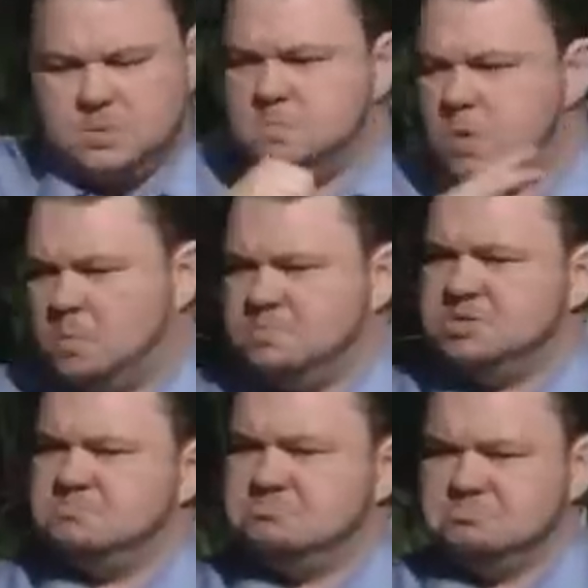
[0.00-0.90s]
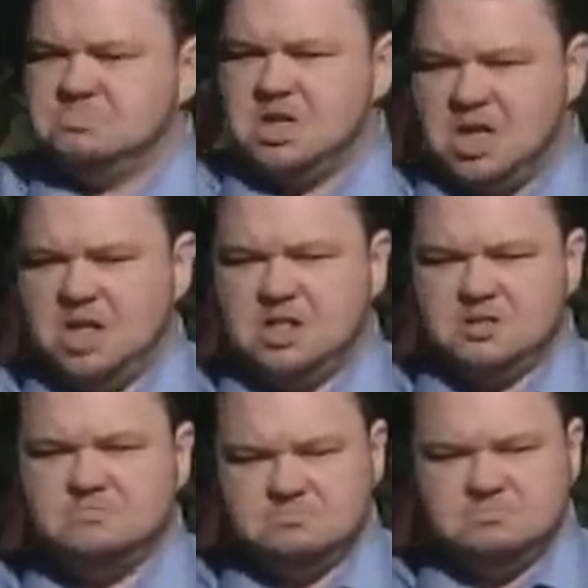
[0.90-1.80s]
it invited both men and
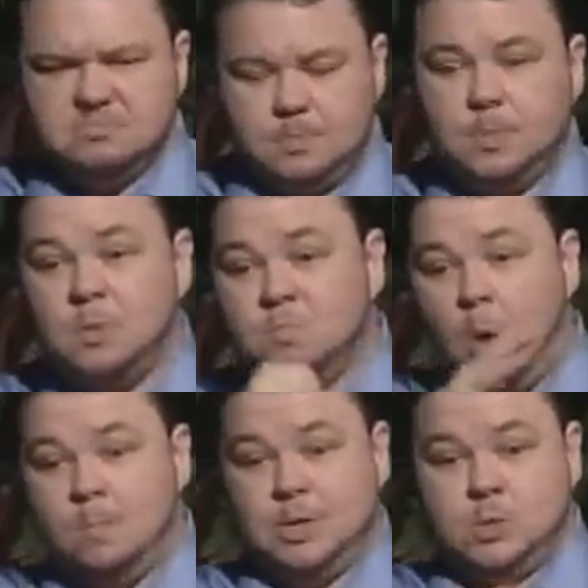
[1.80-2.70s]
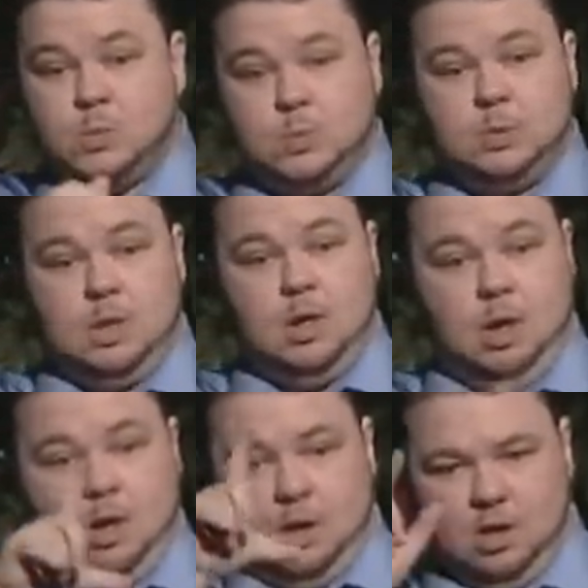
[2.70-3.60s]
women into the university.
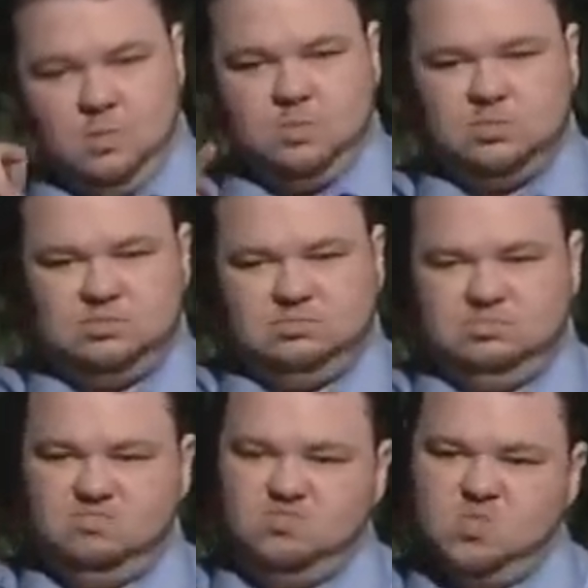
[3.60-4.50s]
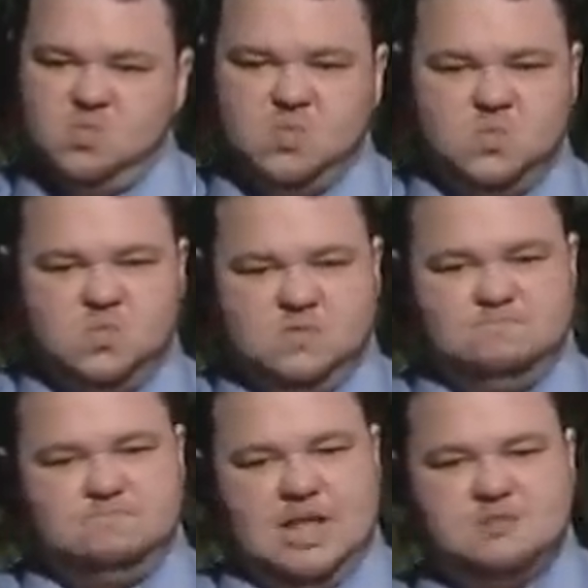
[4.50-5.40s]
Now, women who came in at
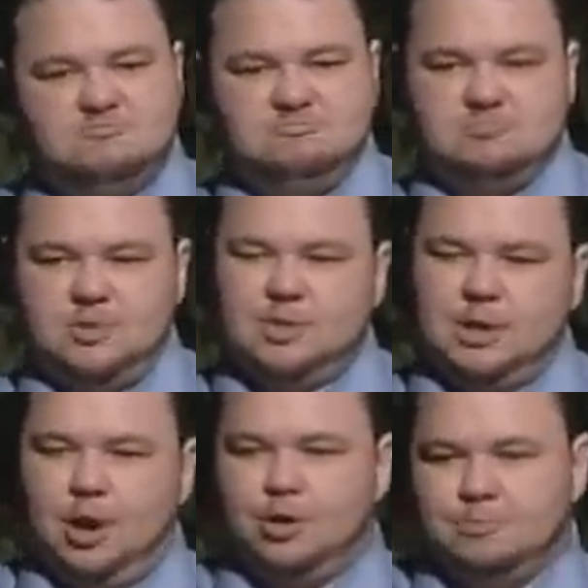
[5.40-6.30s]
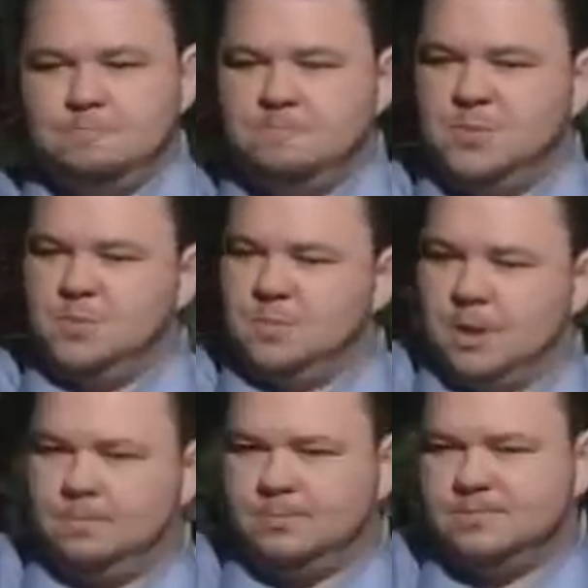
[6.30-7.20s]
that time tended
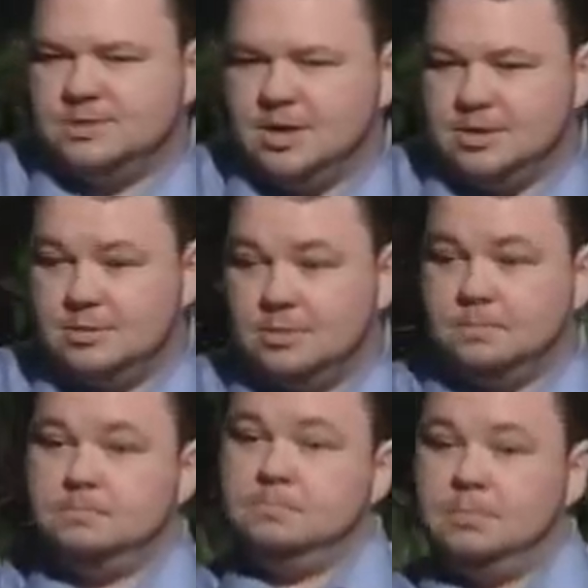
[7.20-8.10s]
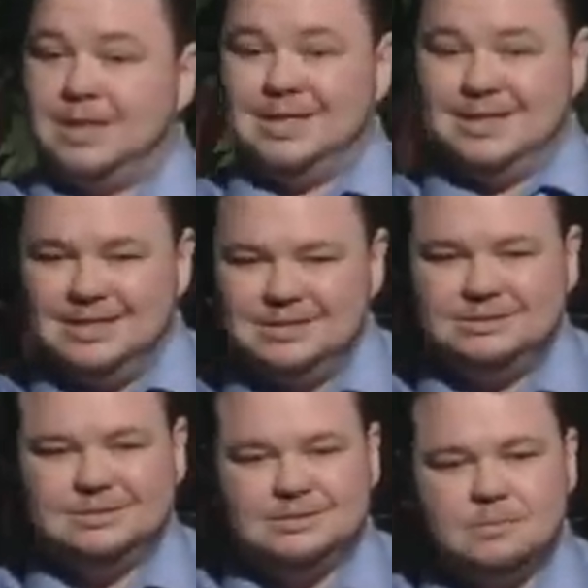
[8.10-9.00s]
not to graduate.
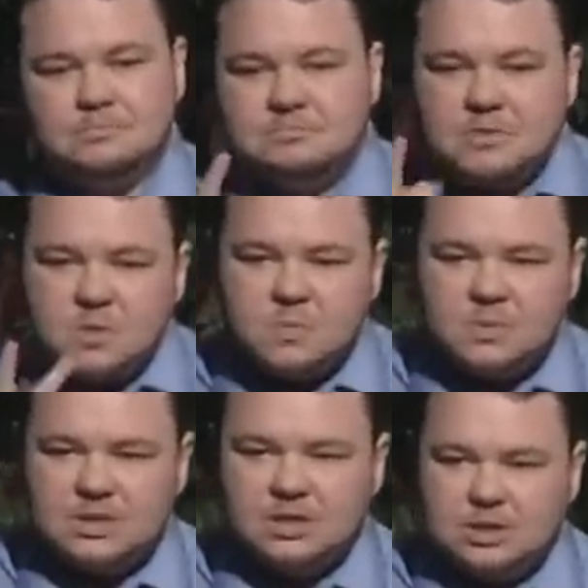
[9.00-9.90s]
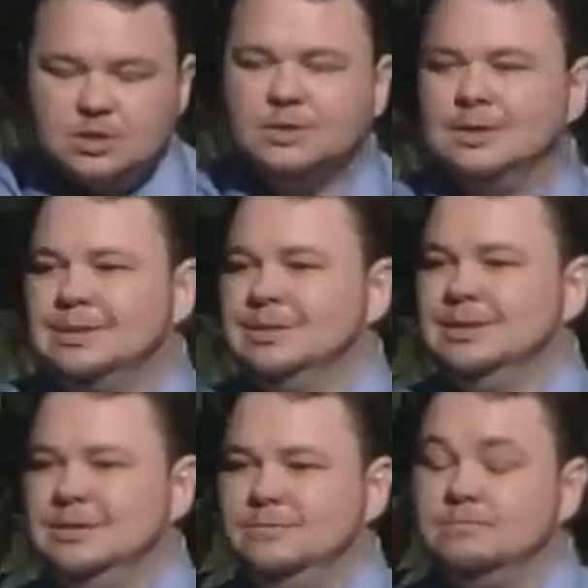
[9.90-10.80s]
They would come in, they would stay for a
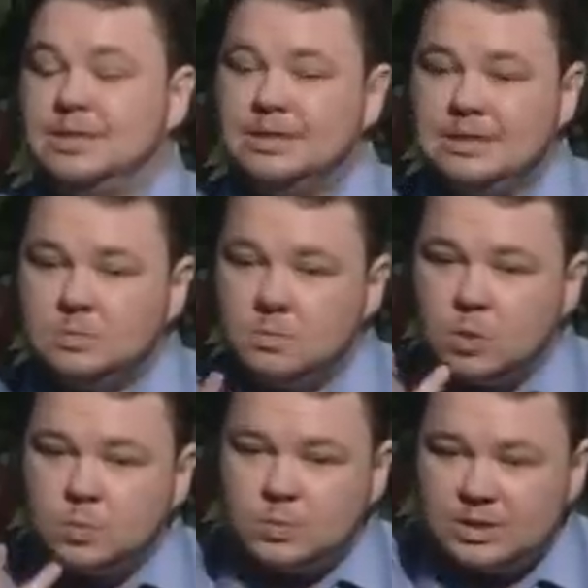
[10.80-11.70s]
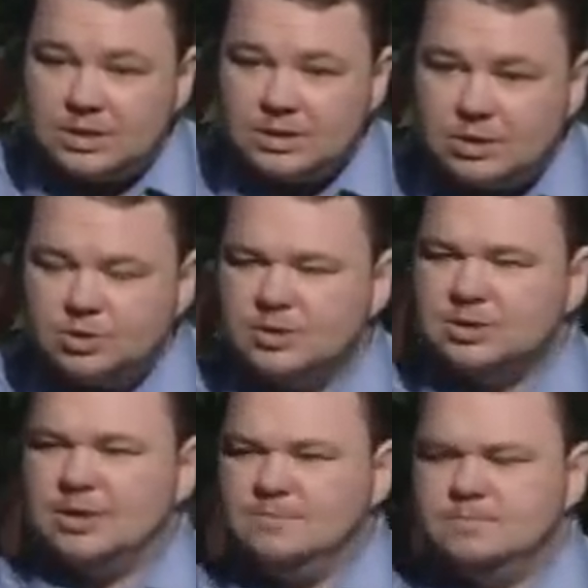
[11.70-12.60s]
couple of years, and then they would leave.
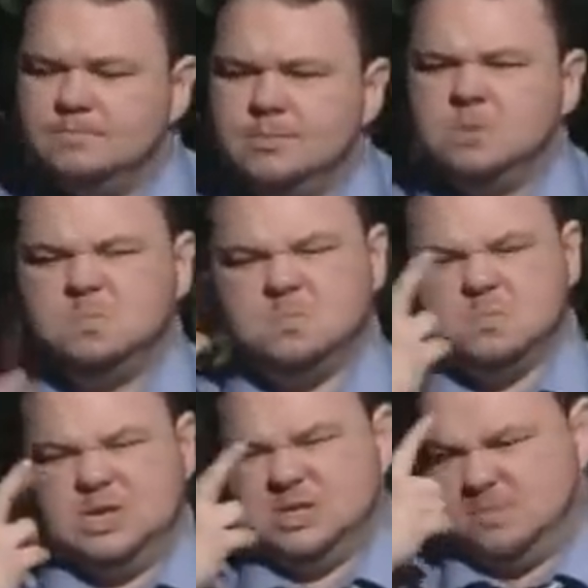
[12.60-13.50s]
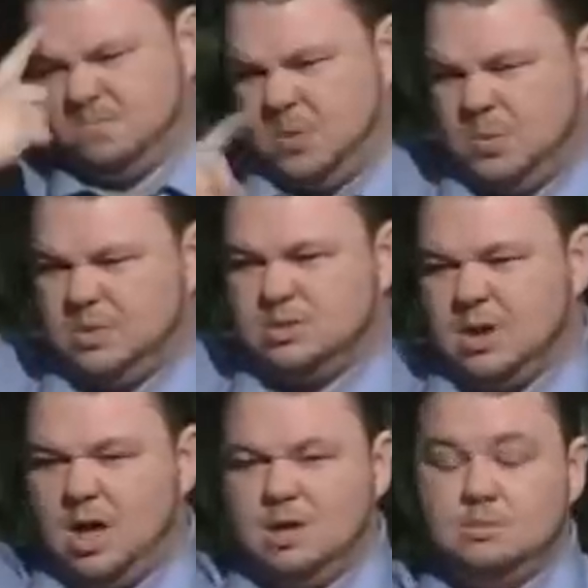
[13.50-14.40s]
They'd come again and then
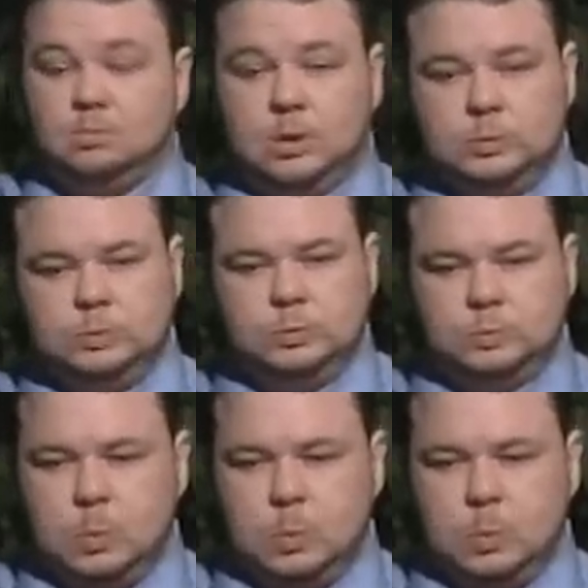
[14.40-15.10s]
leave again.